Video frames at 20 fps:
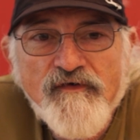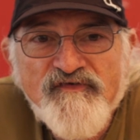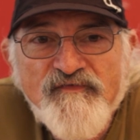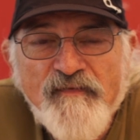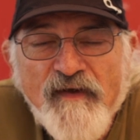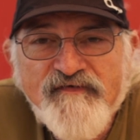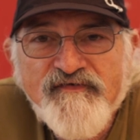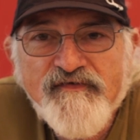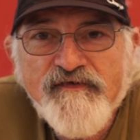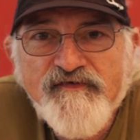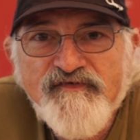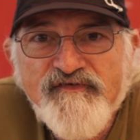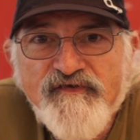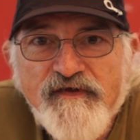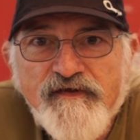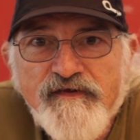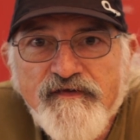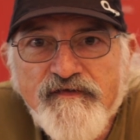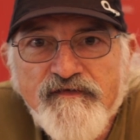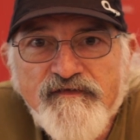a specialist
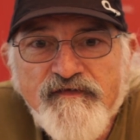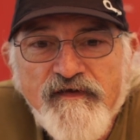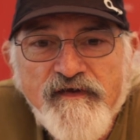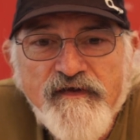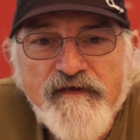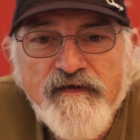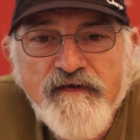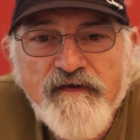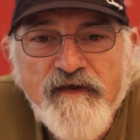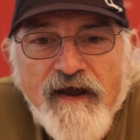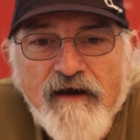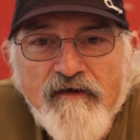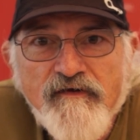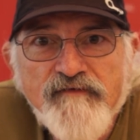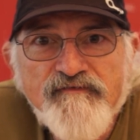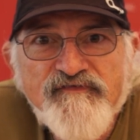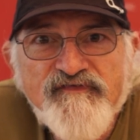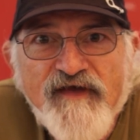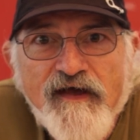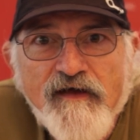in
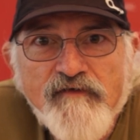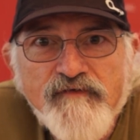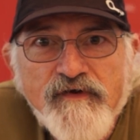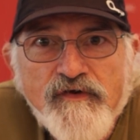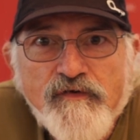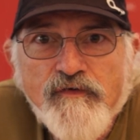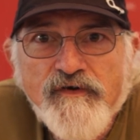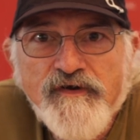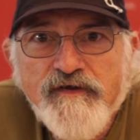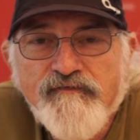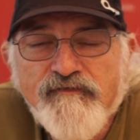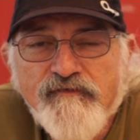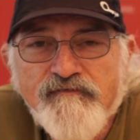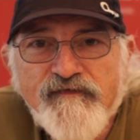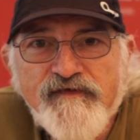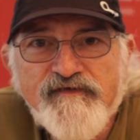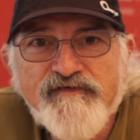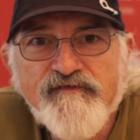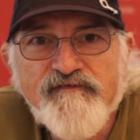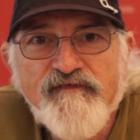narrative sound recording for
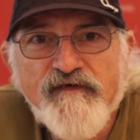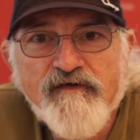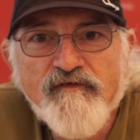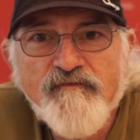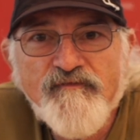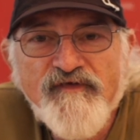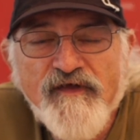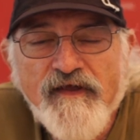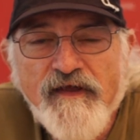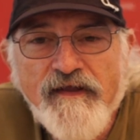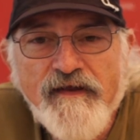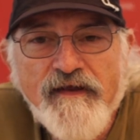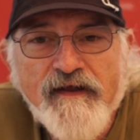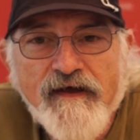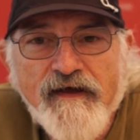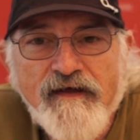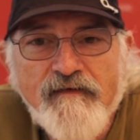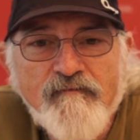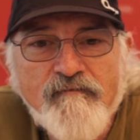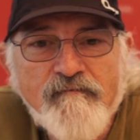feature films. And
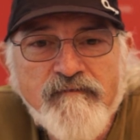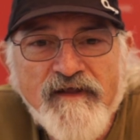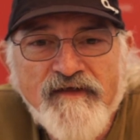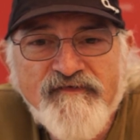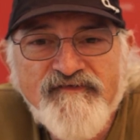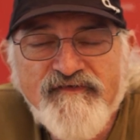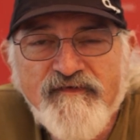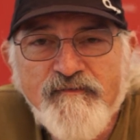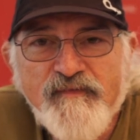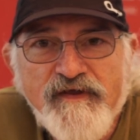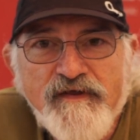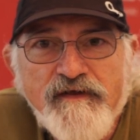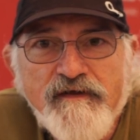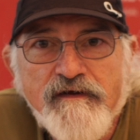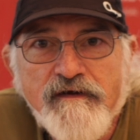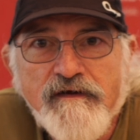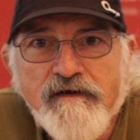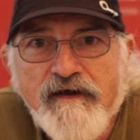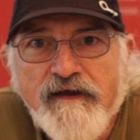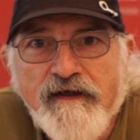I'm blessed to be
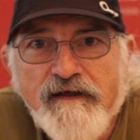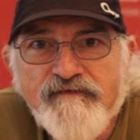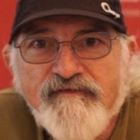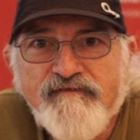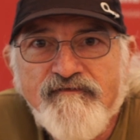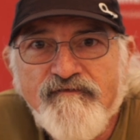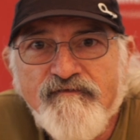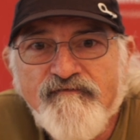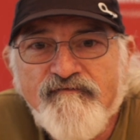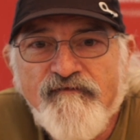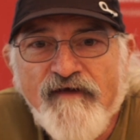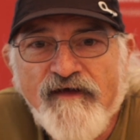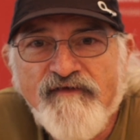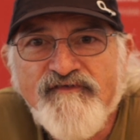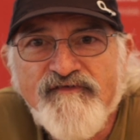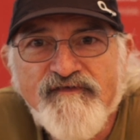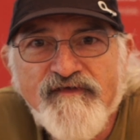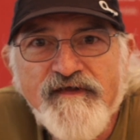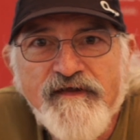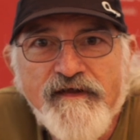here at
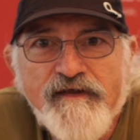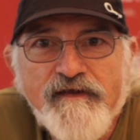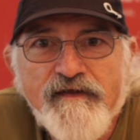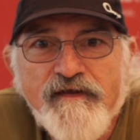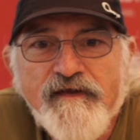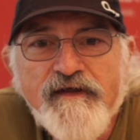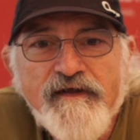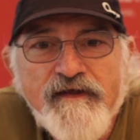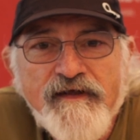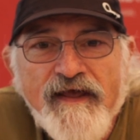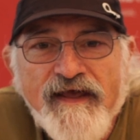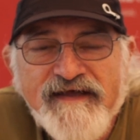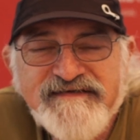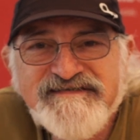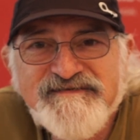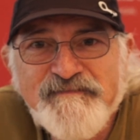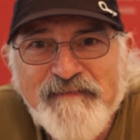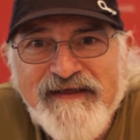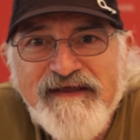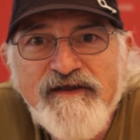FEST in
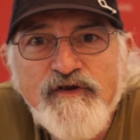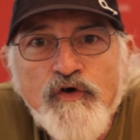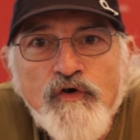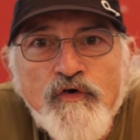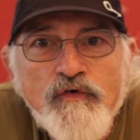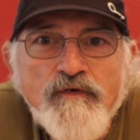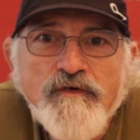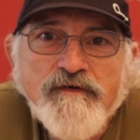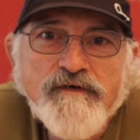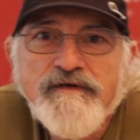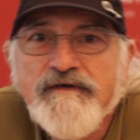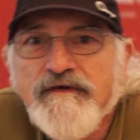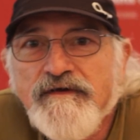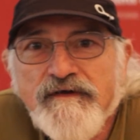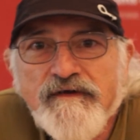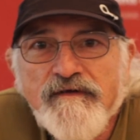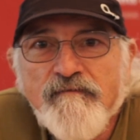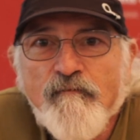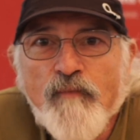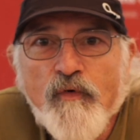Espinho,
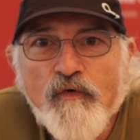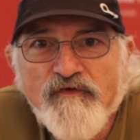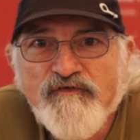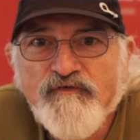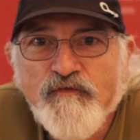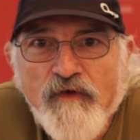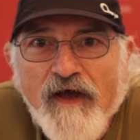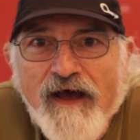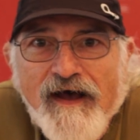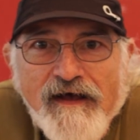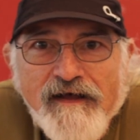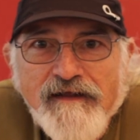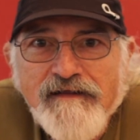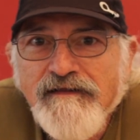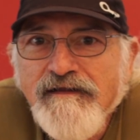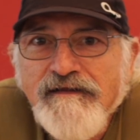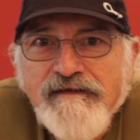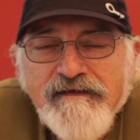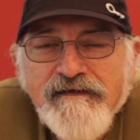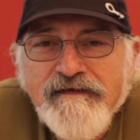
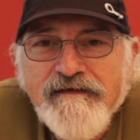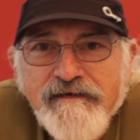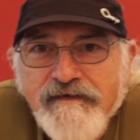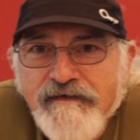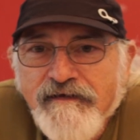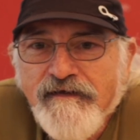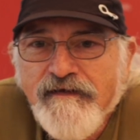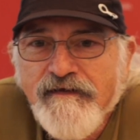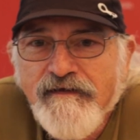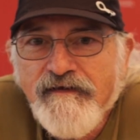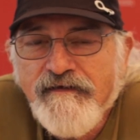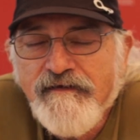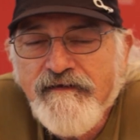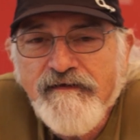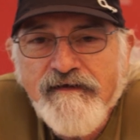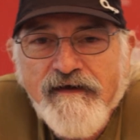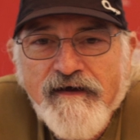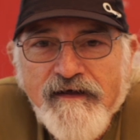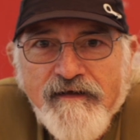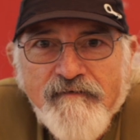Portugal.
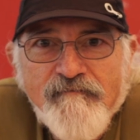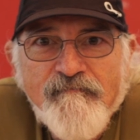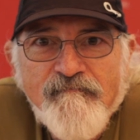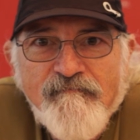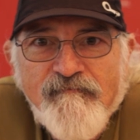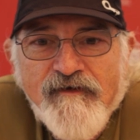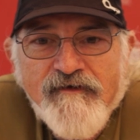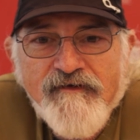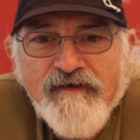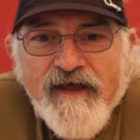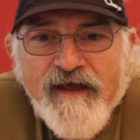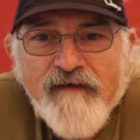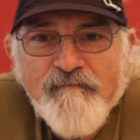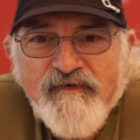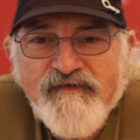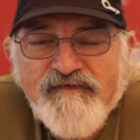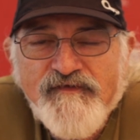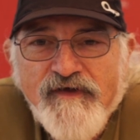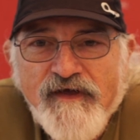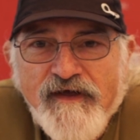And I am very
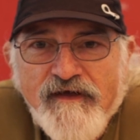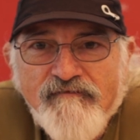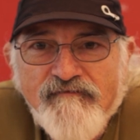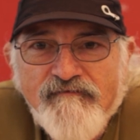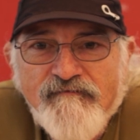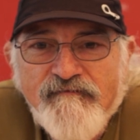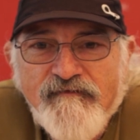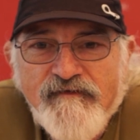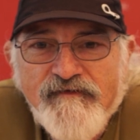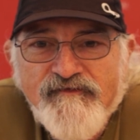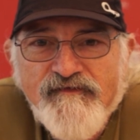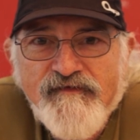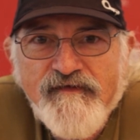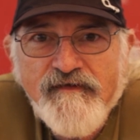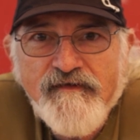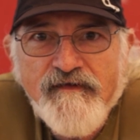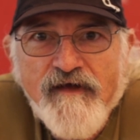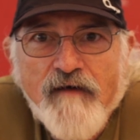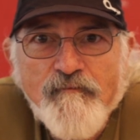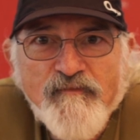happy to have this
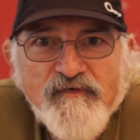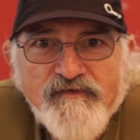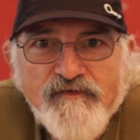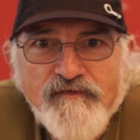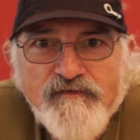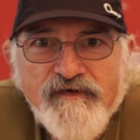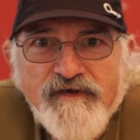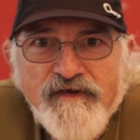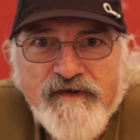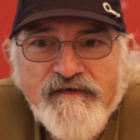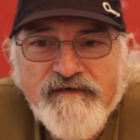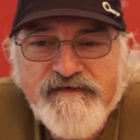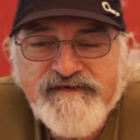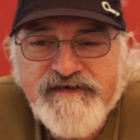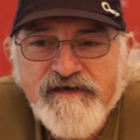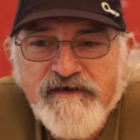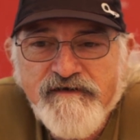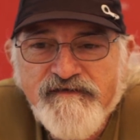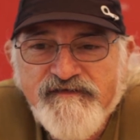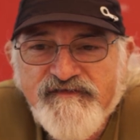opportunity to
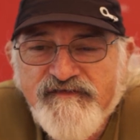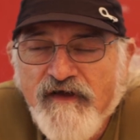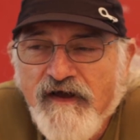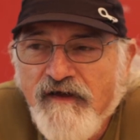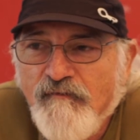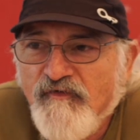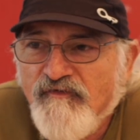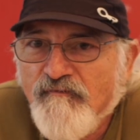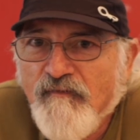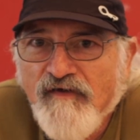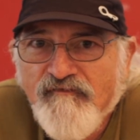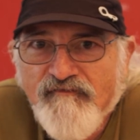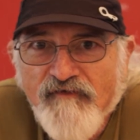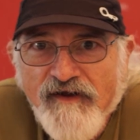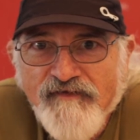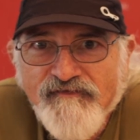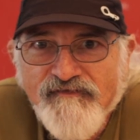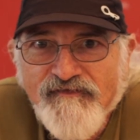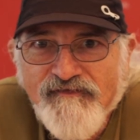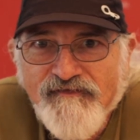share this time with my
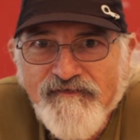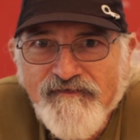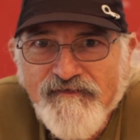friends.